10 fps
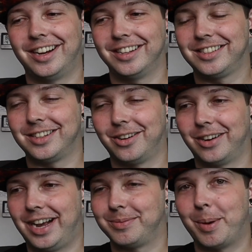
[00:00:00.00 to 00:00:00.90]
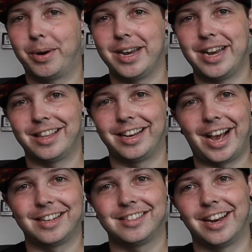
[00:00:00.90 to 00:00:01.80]
So as my buddy Nathan
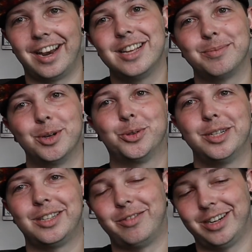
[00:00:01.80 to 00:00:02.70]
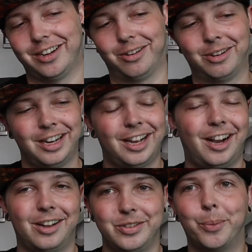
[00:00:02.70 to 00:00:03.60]
Katz said in his most recent video,
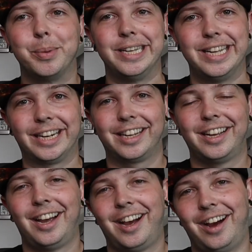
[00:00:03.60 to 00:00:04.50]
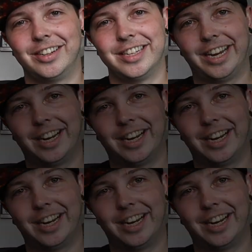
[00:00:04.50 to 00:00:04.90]
don't be a dick. Have a good day,